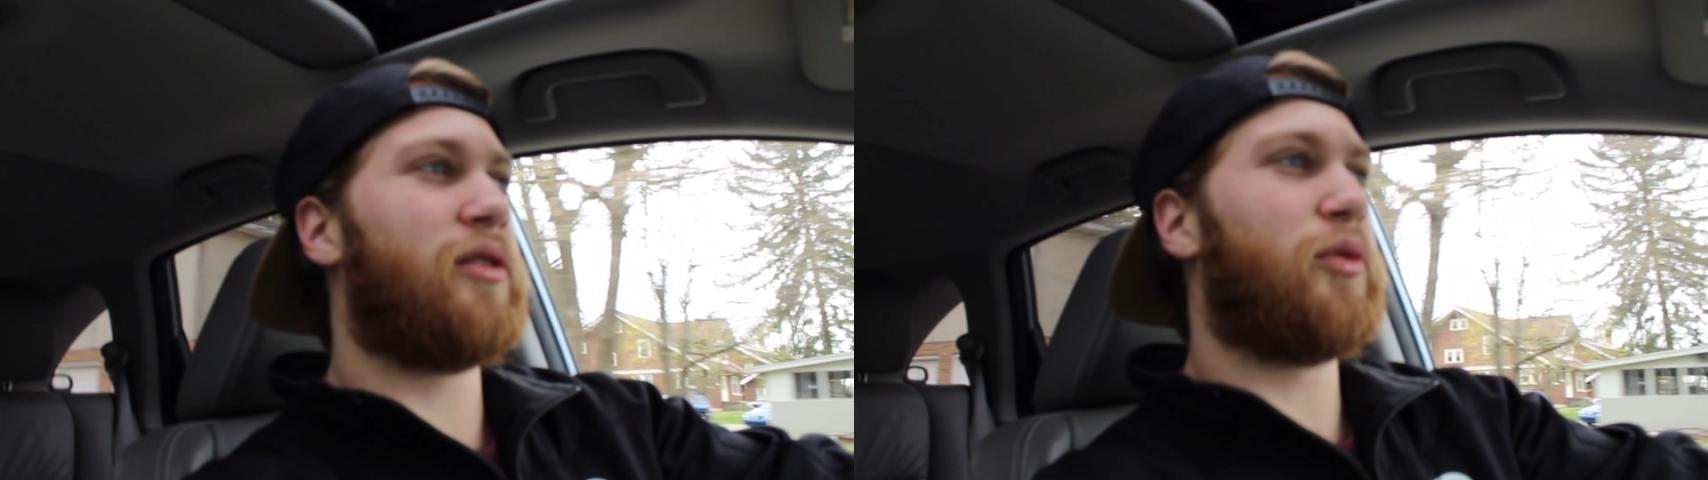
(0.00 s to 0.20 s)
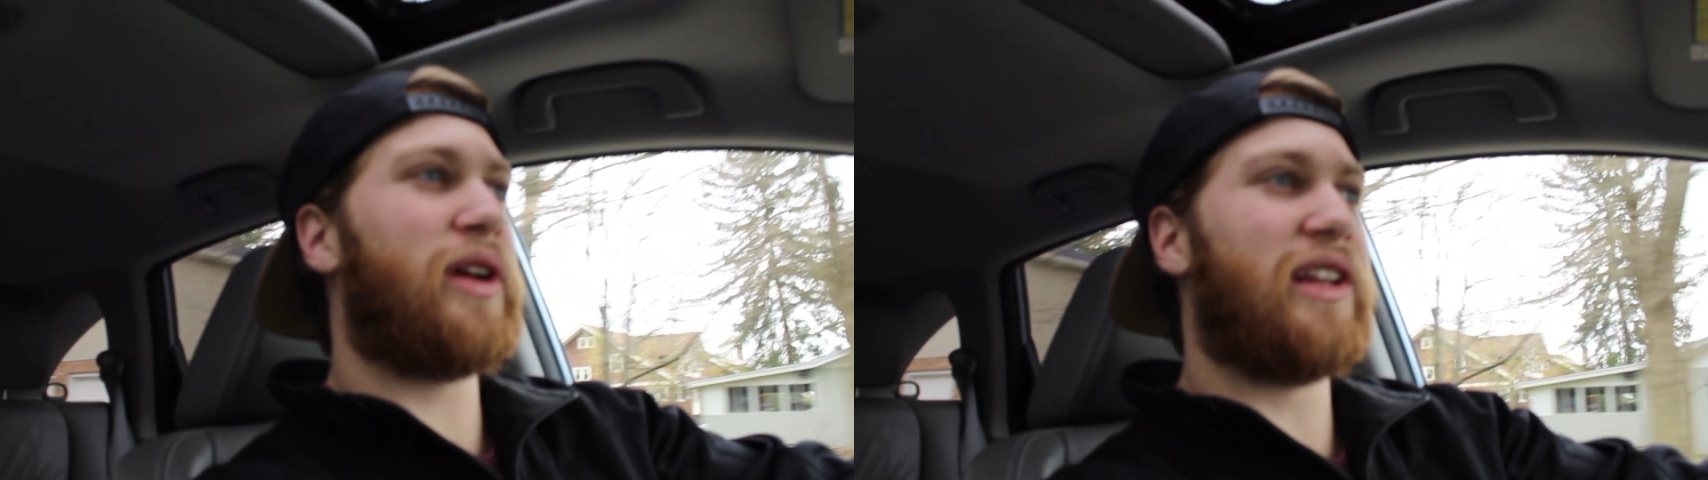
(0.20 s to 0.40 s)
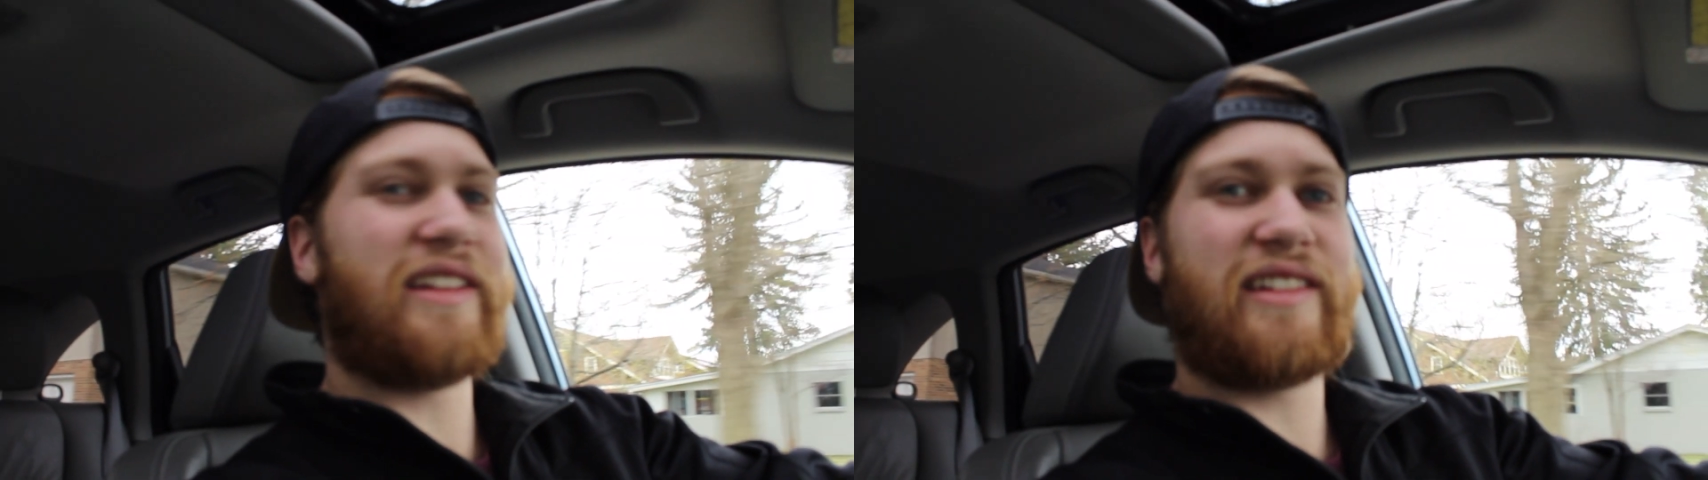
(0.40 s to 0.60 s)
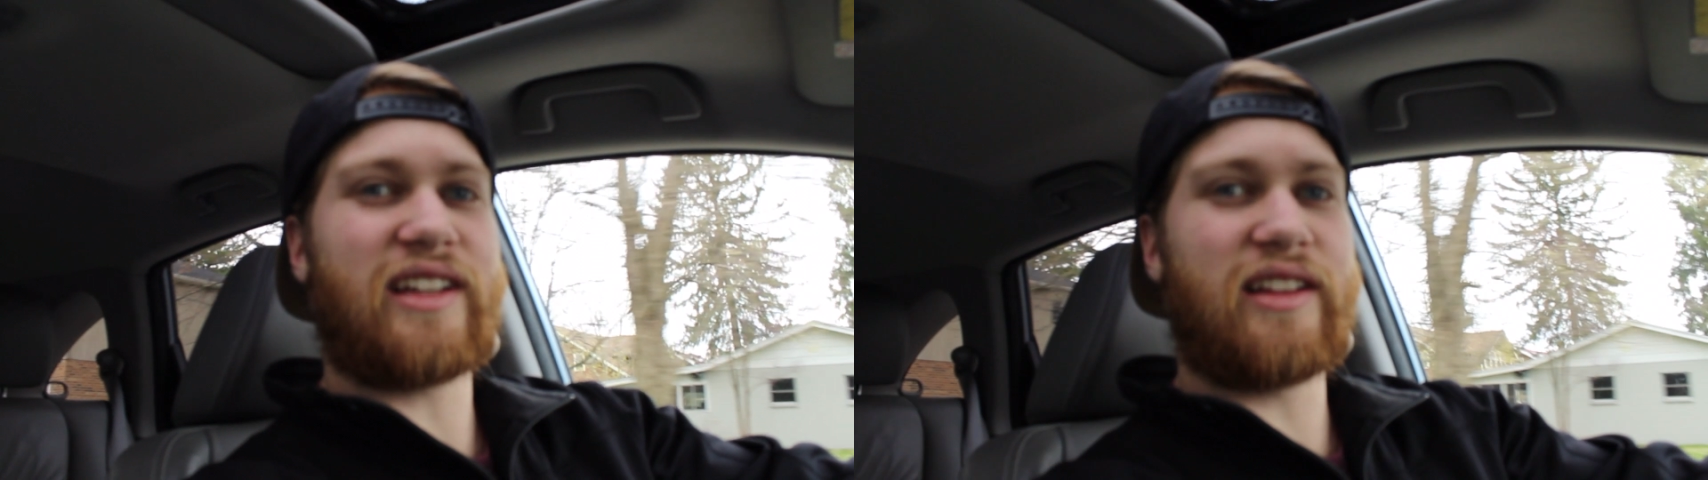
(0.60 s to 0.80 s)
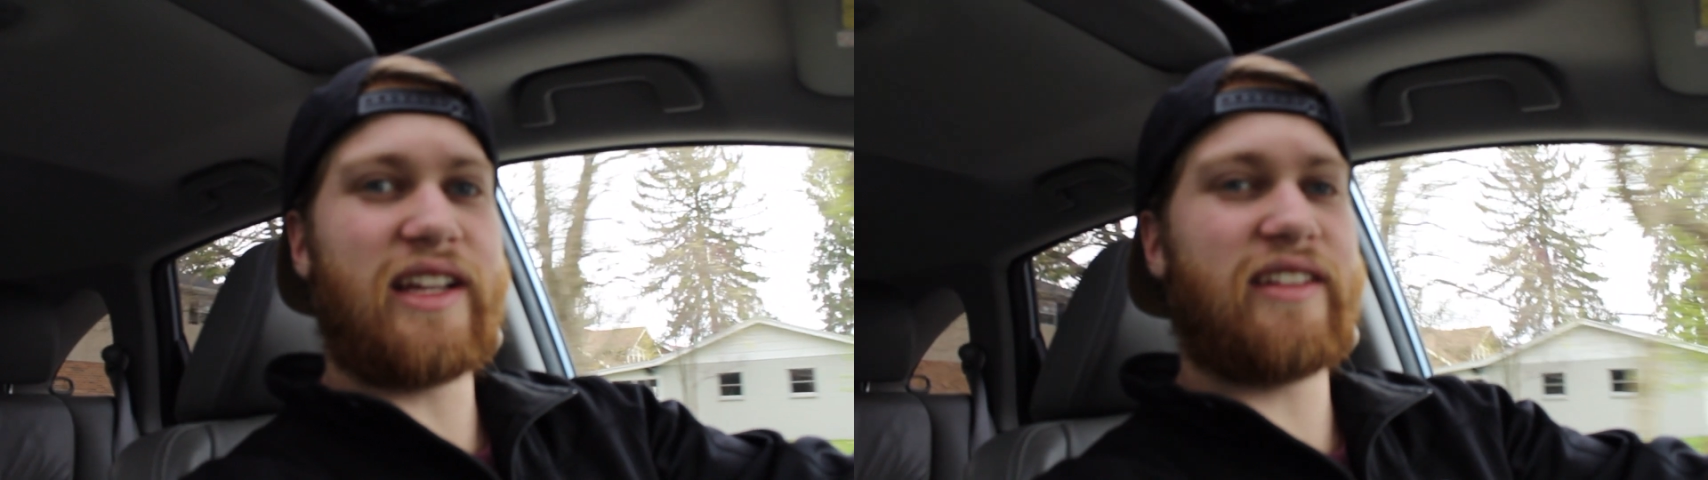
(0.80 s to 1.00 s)

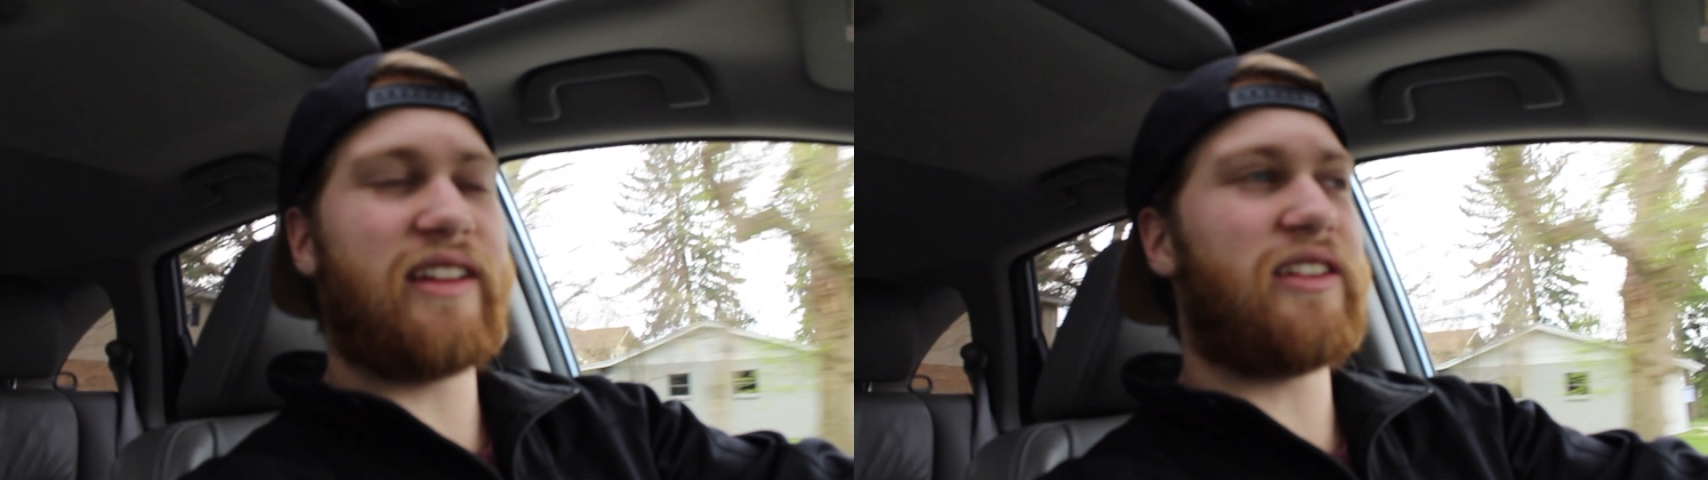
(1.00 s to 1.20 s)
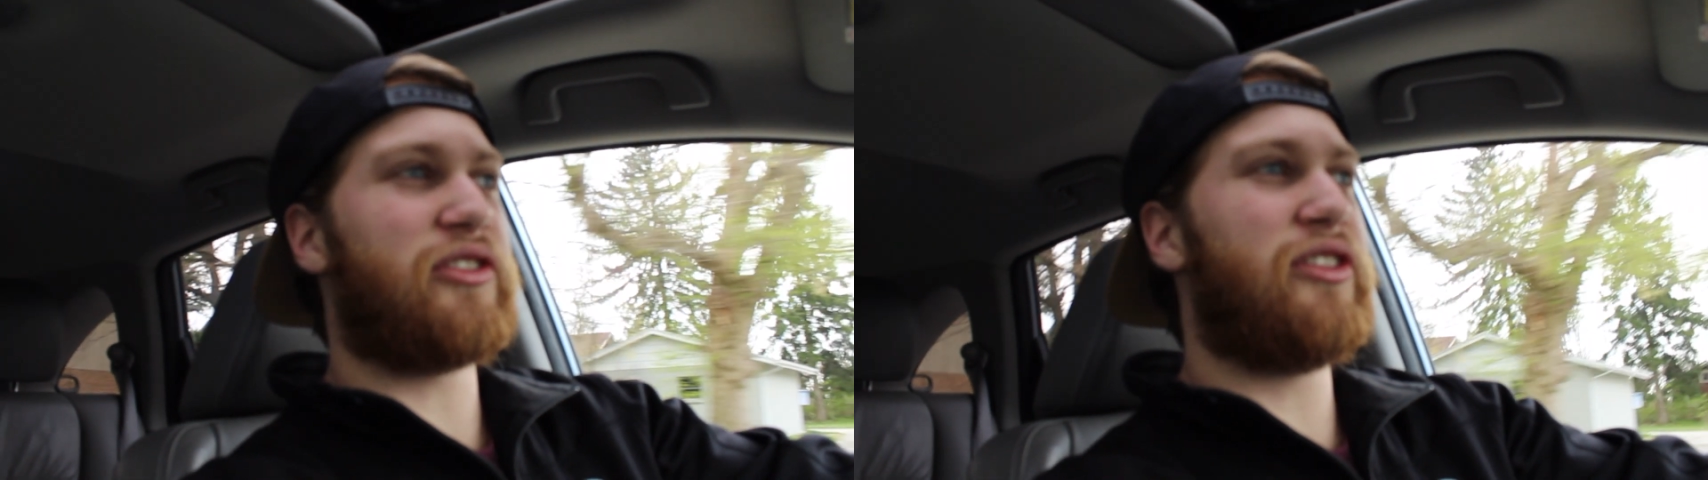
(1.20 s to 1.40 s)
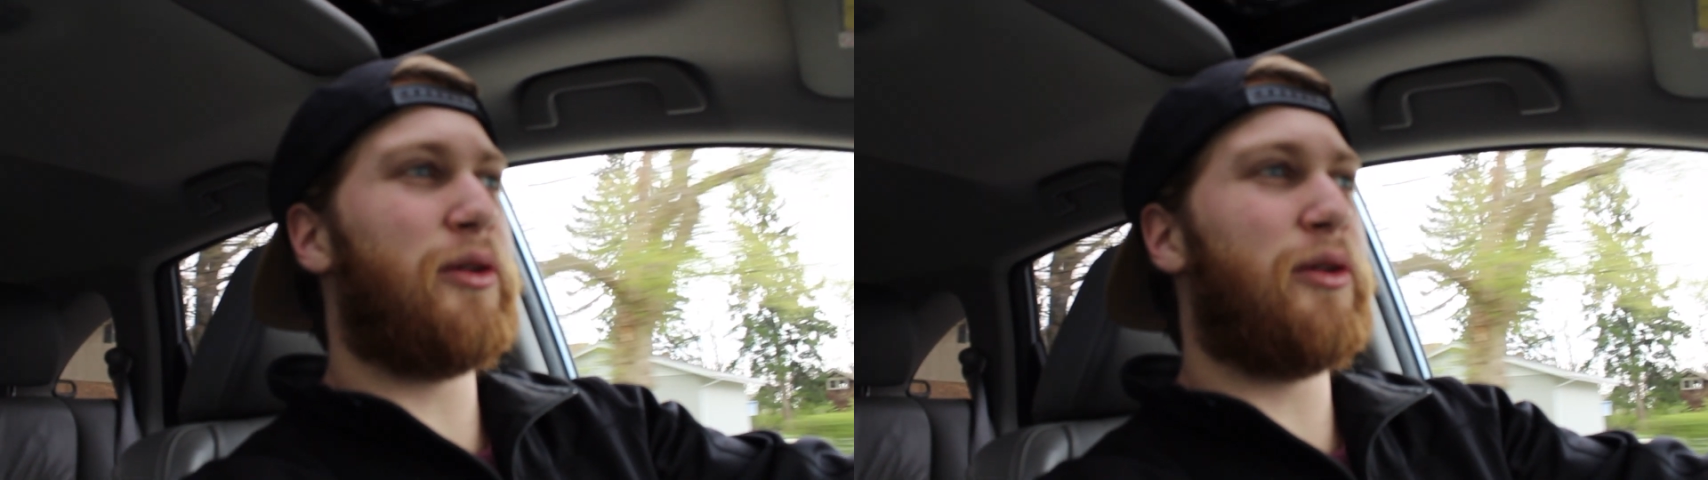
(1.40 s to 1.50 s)
realistically, is that there's